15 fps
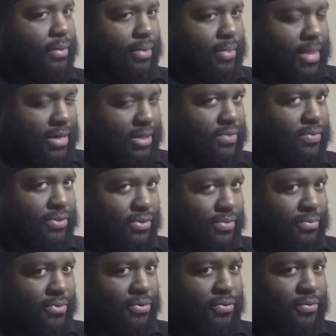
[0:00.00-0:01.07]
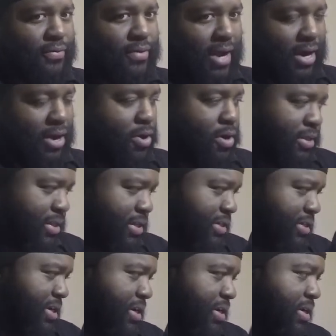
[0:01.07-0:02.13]
was the move. I caught this
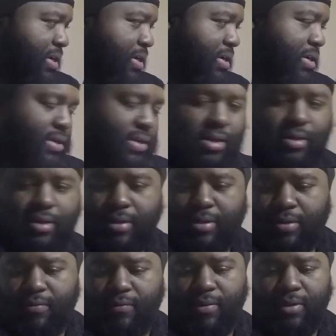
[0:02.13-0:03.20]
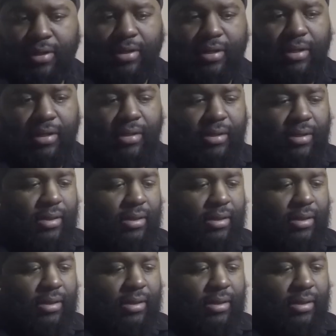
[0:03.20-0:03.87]
at a really good